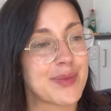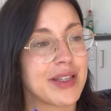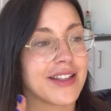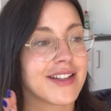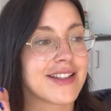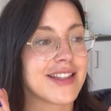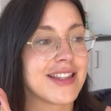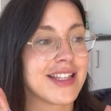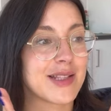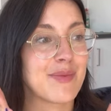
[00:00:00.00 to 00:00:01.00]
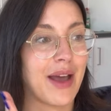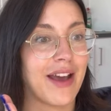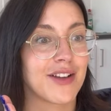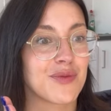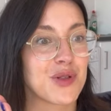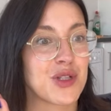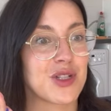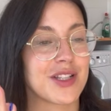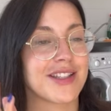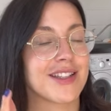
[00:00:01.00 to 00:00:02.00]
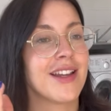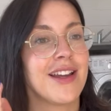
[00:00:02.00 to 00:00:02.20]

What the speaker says: because this bag was just